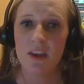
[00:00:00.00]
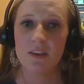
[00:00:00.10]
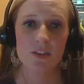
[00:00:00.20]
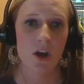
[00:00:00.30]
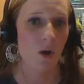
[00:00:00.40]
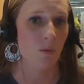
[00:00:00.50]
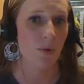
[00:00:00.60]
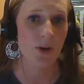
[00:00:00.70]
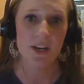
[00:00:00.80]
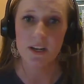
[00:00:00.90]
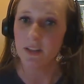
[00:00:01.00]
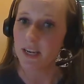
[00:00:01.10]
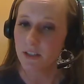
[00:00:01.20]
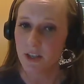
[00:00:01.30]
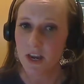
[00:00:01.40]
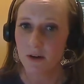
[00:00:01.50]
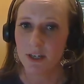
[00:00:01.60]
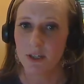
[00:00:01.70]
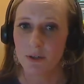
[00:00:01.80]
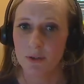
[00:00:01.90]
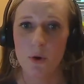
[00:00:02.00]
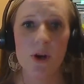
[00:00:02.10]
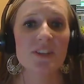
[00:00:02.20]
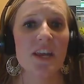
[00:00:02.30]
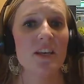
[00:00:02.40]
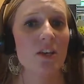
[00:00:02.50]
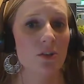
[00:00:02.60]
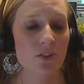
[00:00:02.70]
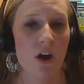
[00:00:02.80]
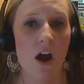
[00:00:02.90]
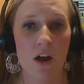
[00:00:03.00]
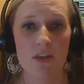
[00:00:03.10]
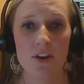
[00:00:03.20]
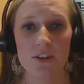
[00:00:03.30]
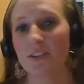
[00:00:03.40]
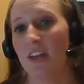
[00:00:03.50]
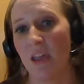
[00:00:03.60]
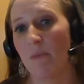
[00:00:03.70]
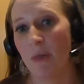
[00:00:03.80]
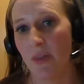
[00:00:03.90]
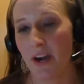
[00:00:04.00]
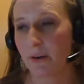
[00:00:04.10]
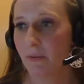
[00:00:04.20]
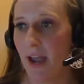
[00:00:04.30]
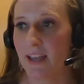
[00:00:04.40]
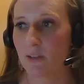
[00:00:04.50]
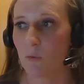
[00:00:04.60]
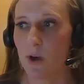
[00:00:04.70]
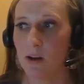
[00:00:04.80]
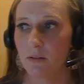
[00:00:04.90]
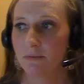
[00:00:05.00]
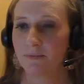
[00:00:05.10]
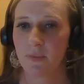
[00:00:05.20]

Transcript: So put in a link to the original source and use the author's name in there as well.